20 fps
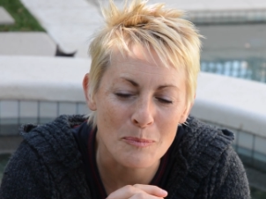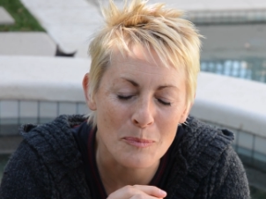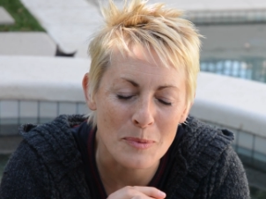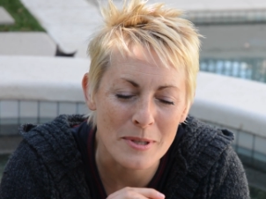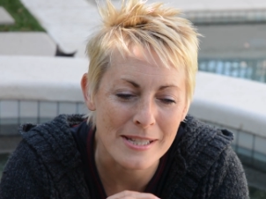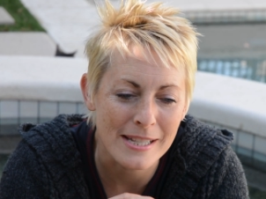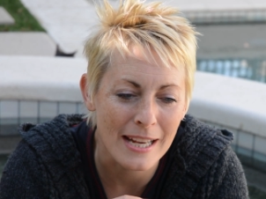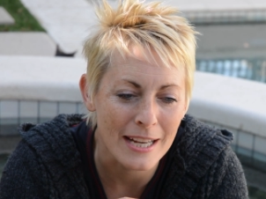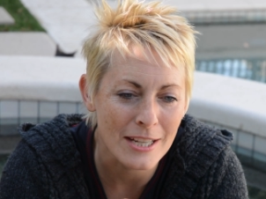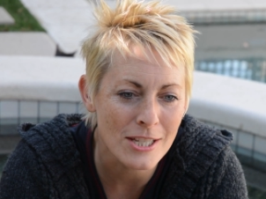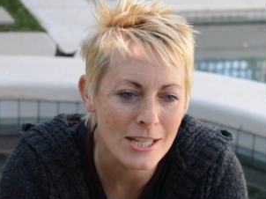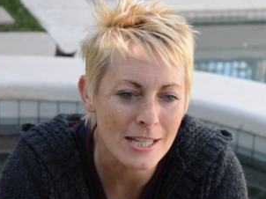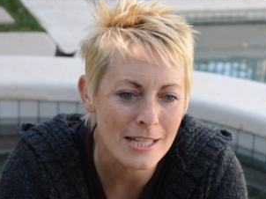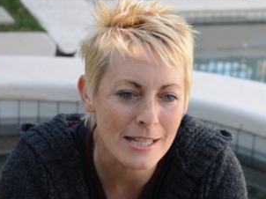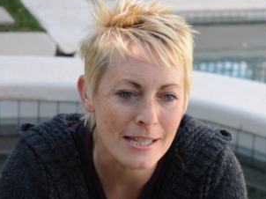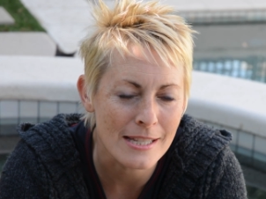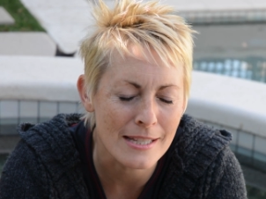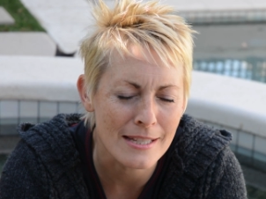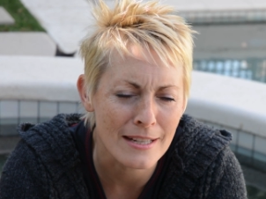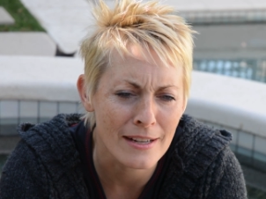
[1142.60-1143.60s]

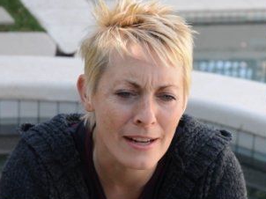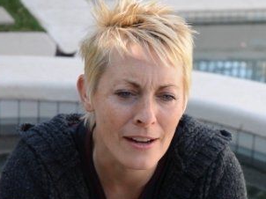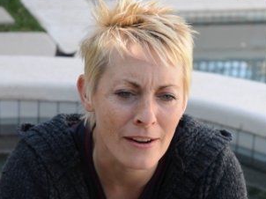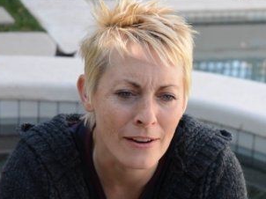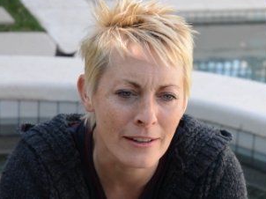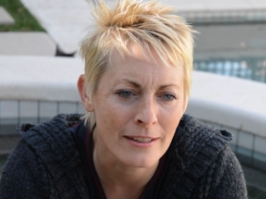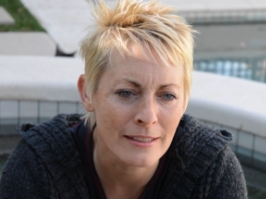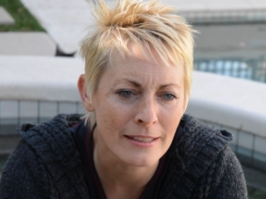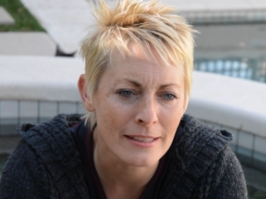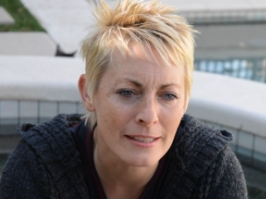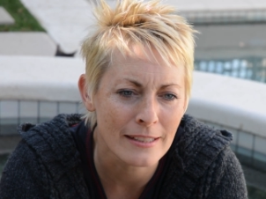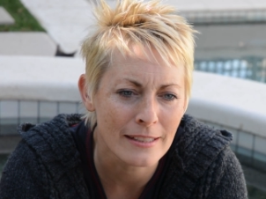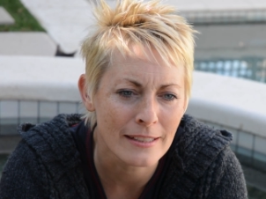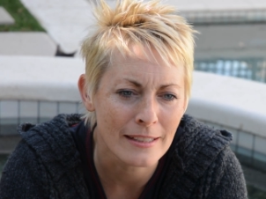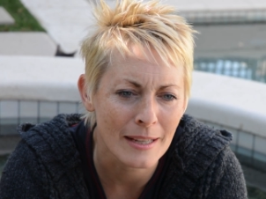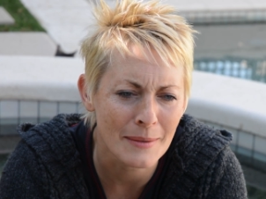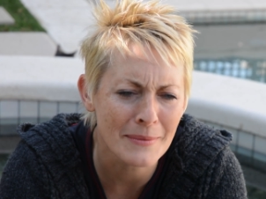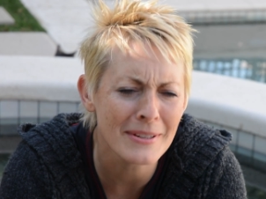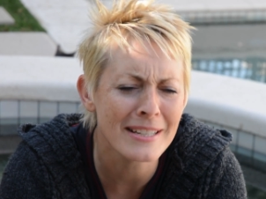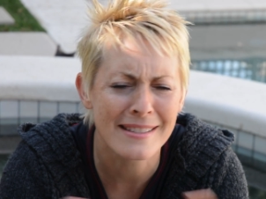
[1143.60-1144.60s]
possessions aren't,
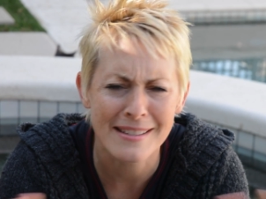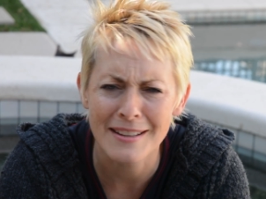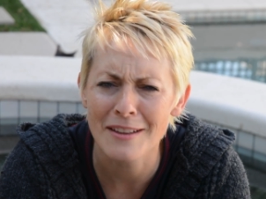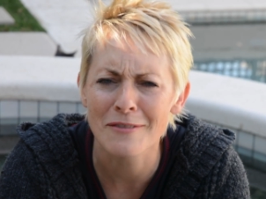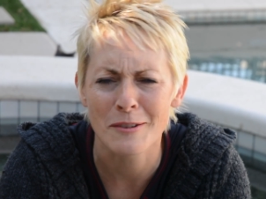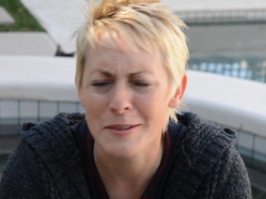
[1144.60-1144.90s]
I mean,